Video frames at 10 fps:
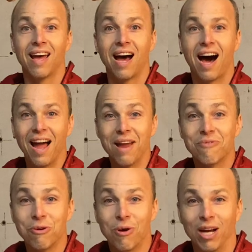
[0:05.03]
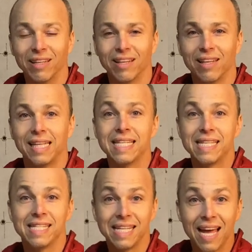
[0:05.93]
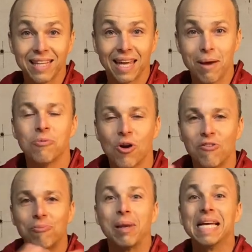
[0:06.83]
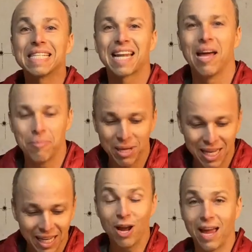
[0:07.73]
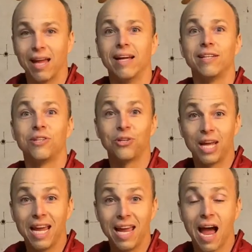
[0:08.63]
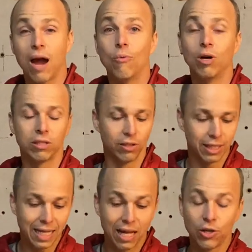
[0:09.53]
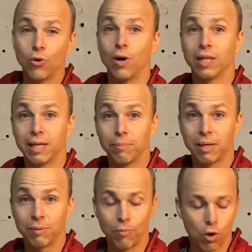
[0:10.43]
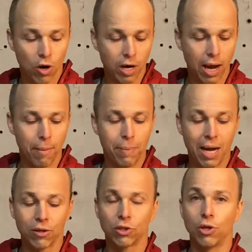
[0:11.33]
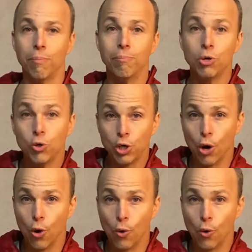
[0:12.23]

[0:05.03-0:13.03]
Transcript: Hi everyone, this is Yann Camus of Bliss Climbing, and today I want to tell you a little bit more about the Mudo